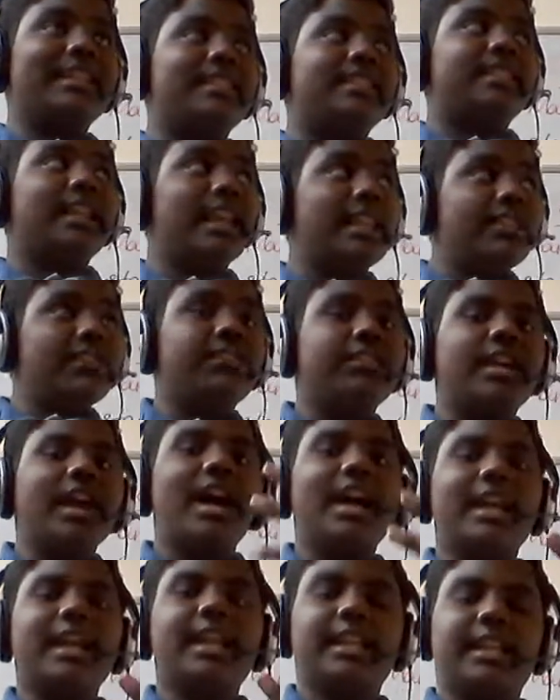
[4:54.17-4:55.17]
then we are
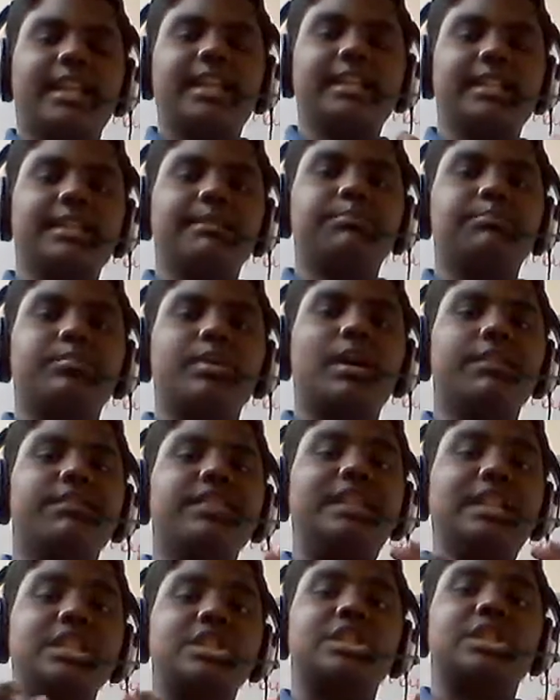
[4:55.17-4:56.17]
getting the
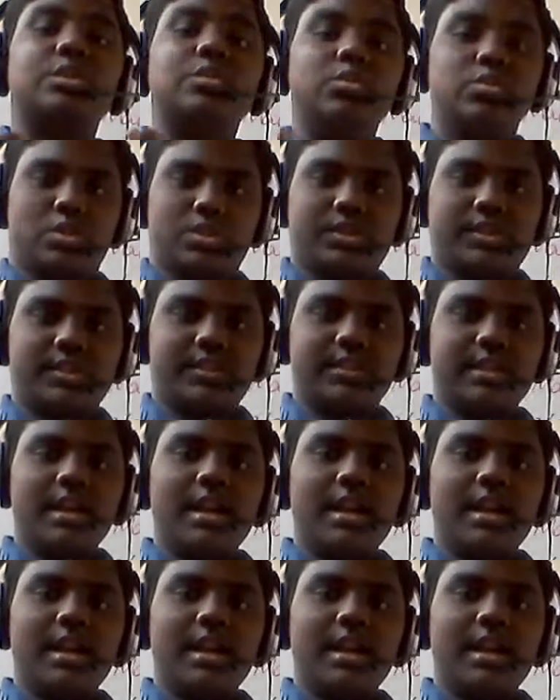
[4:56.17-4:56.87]
finished goods.